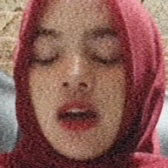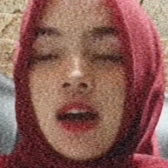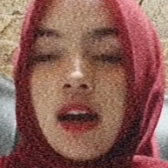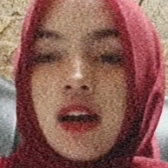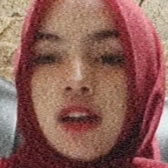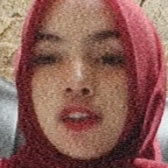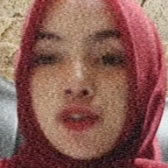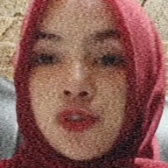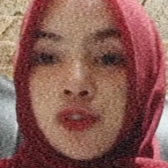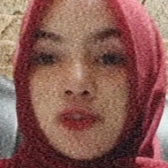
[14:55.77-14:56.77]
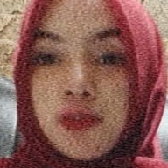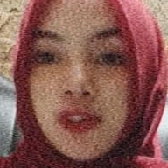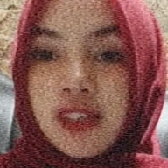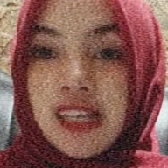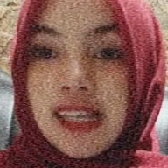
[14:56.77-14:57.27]
The root
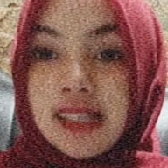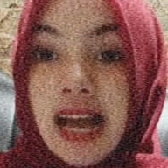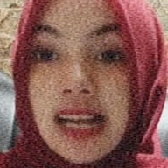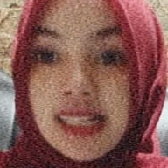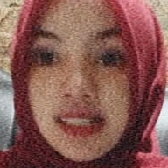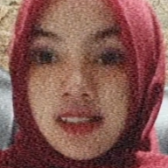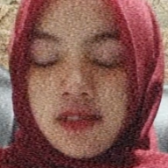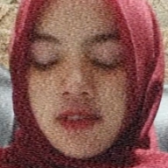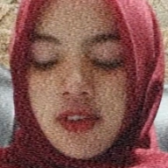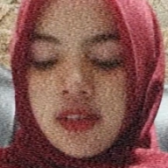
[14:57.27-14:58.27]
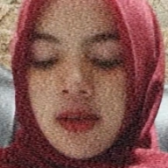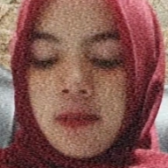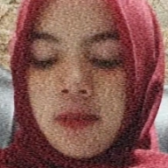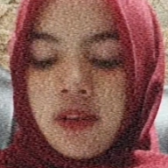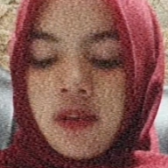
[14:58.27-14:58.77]
word is adil, for
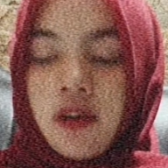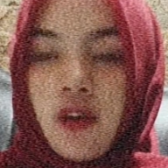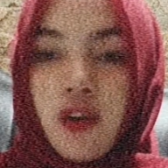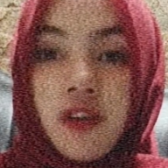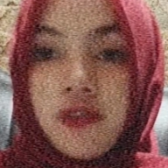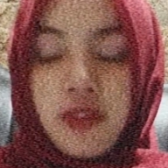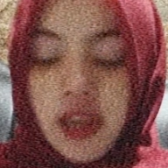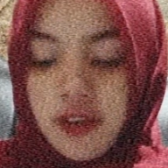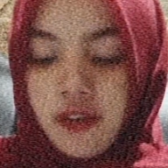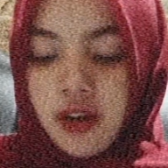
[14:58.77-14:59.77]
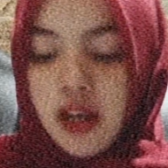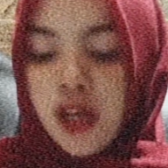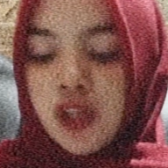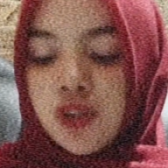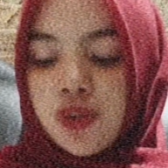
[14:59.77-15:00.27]
example, or fair,
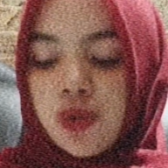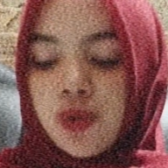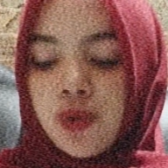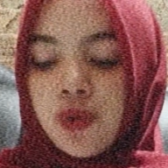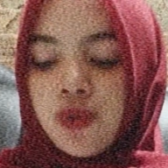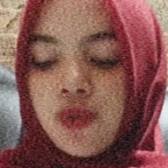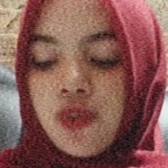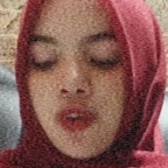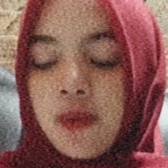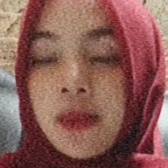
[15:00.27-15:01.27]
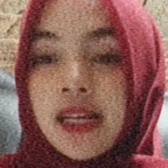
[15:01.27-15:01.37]
to form